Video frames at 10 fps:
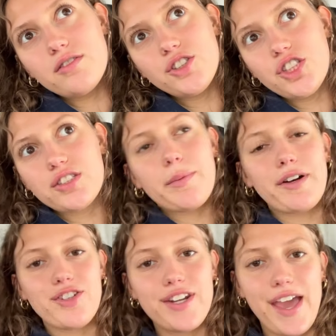just
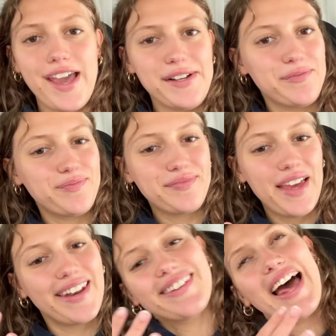about today
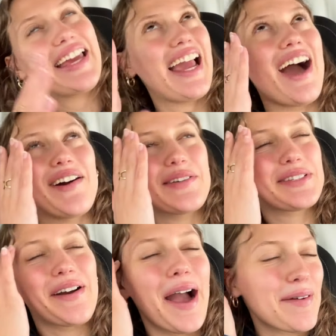and like how I was
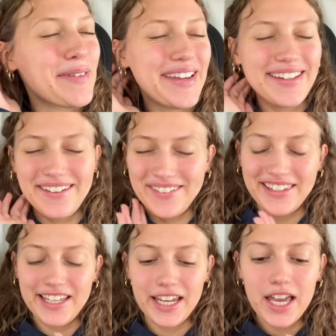so happy and
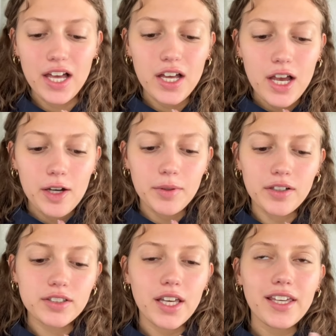everything, but I
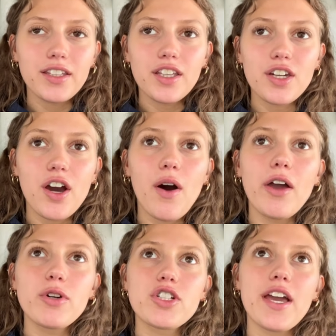was like, you know,
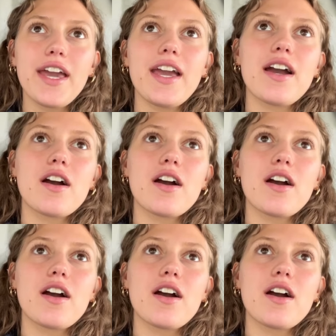I wish I